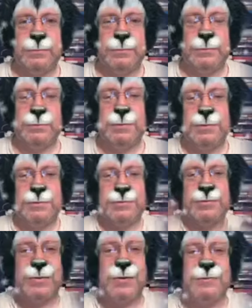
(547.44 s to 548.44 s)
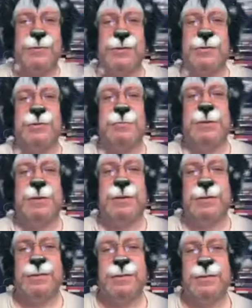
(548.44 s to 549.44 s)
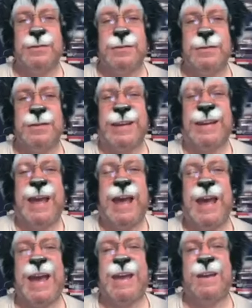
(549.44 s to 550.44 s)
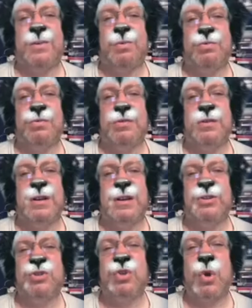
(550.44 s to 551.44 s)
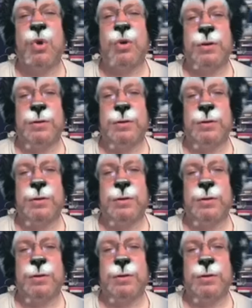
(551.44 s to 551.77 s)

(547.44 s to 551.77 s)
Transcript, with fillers: to be able to just, oh, I think I'm gonna be a, a cat or a dog.